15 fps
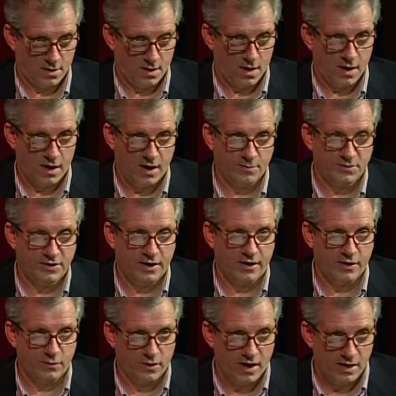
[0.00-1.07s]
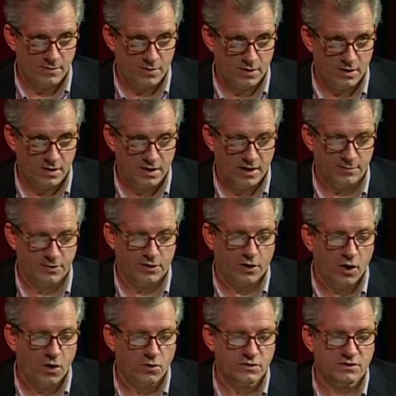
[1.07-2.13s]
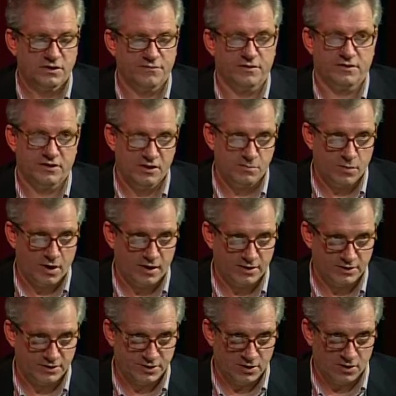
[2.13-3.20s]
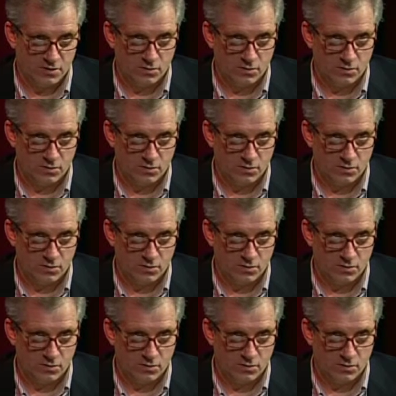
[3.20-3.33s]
Hi, I'm Terry Reiber, and I'm your host of the Tea Party Show.